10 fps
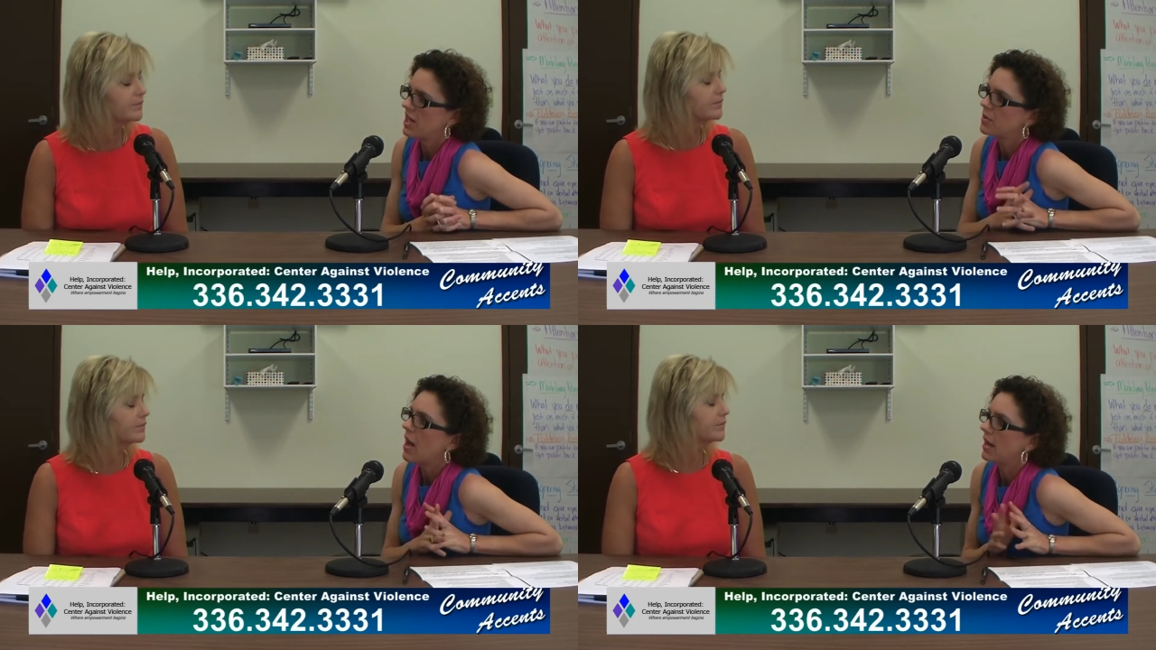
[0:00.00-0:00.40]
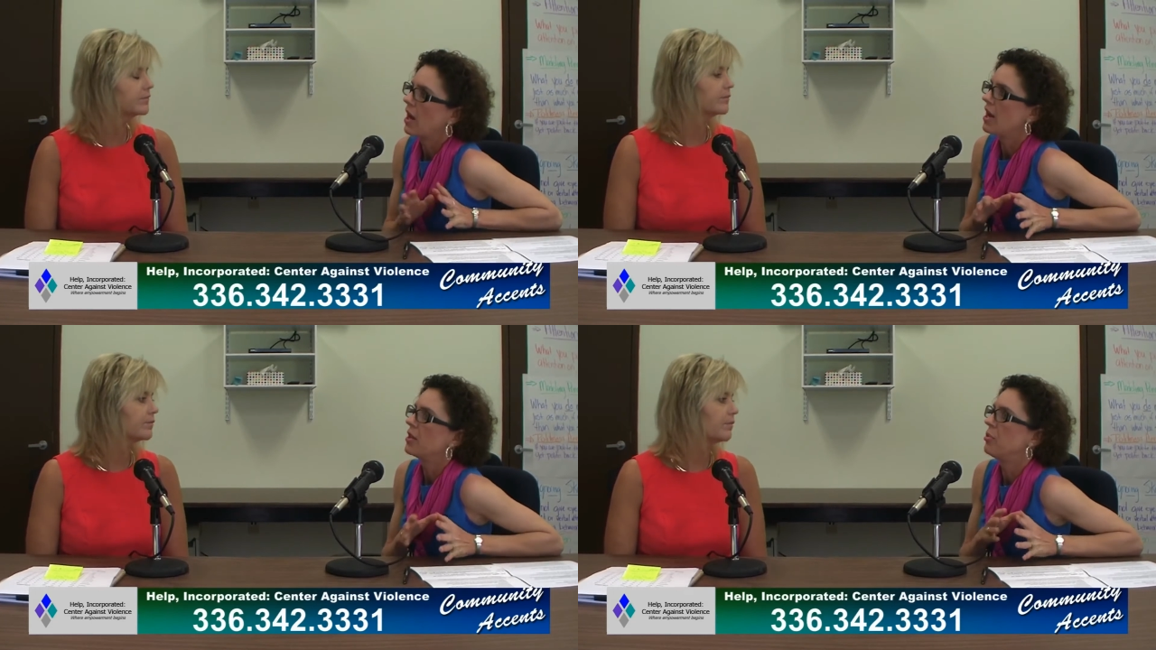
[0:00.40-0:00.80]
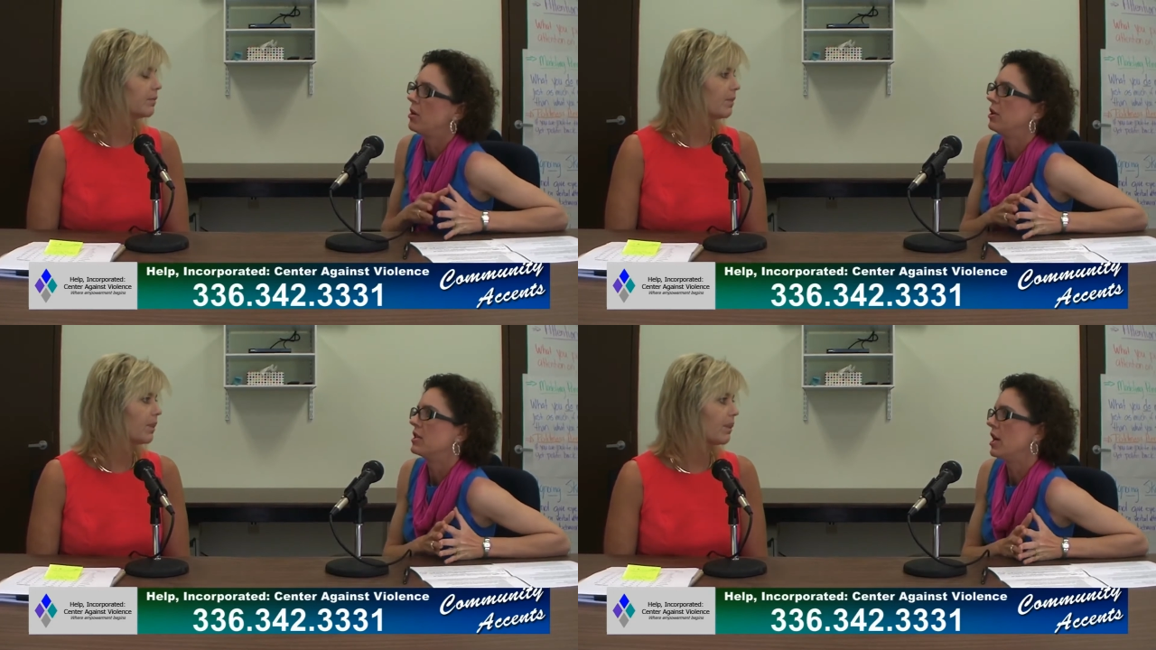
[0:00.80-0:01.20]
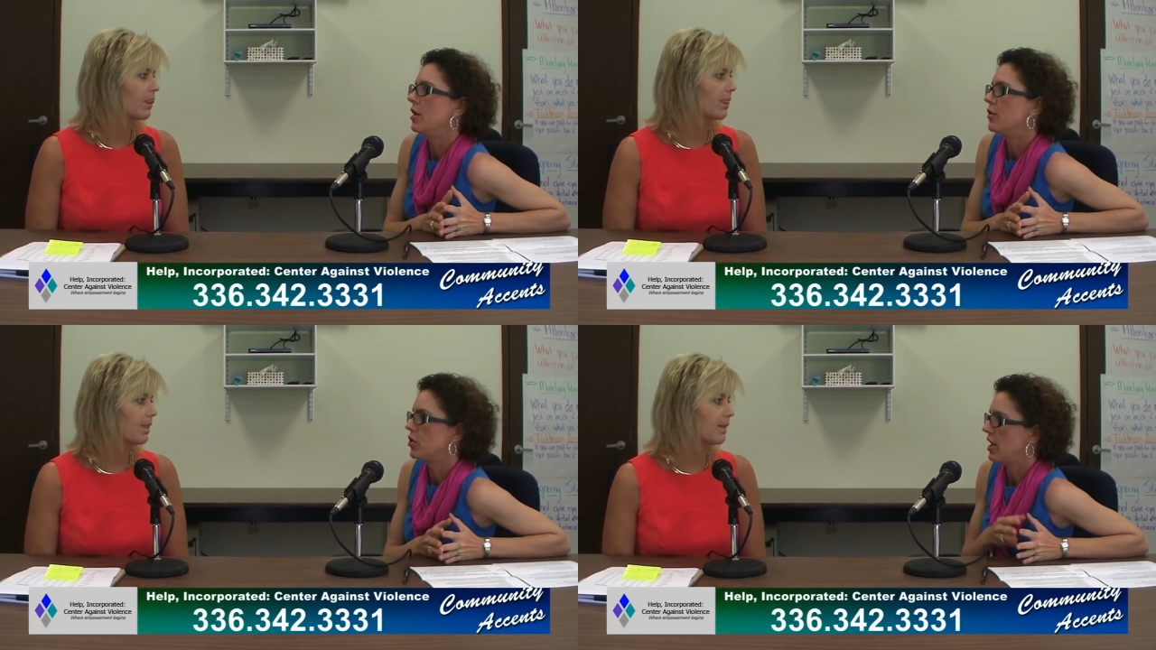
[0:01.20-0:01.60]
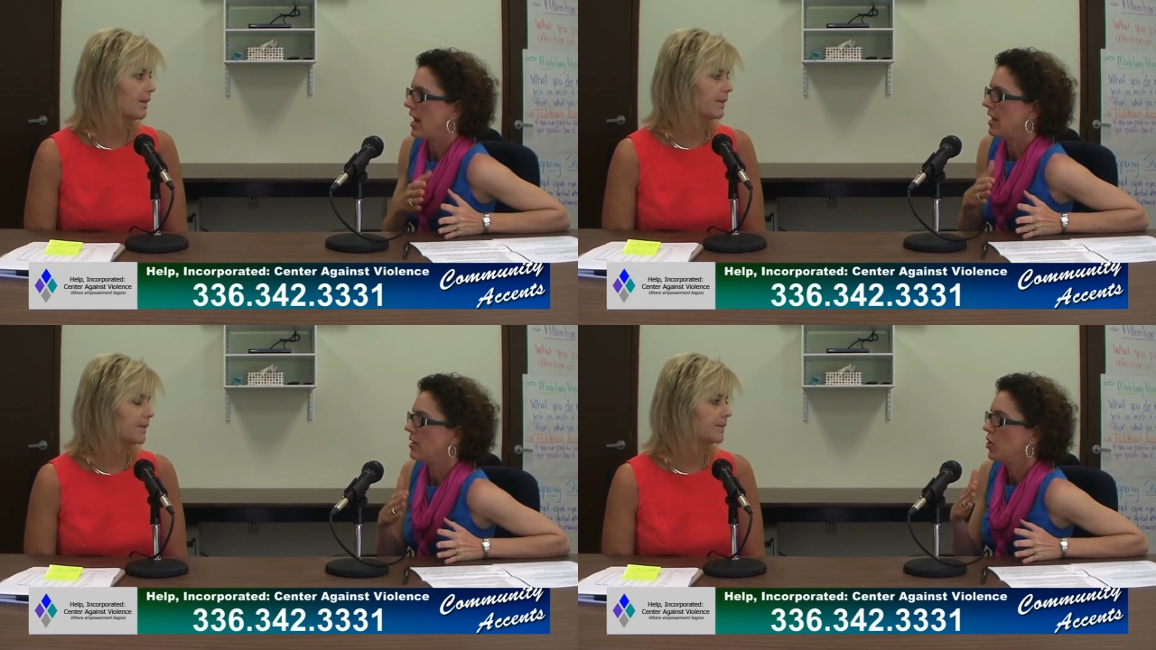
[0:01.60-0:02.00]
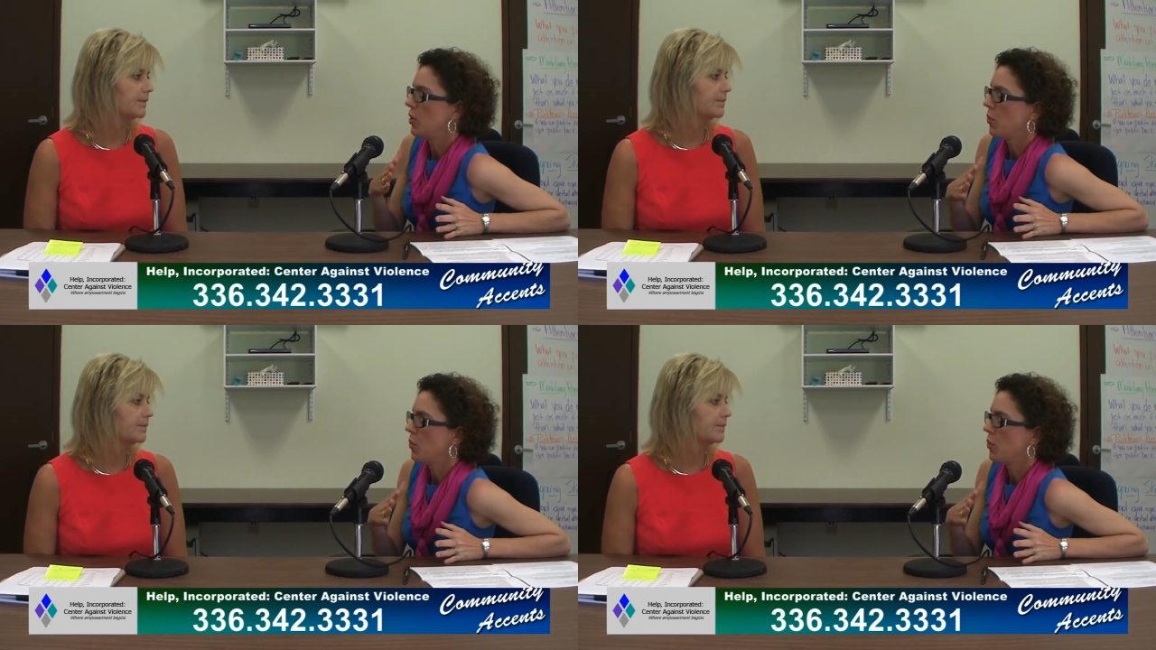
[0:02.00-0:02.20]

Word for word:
Speaker 1: that's what I'd like the public to understand.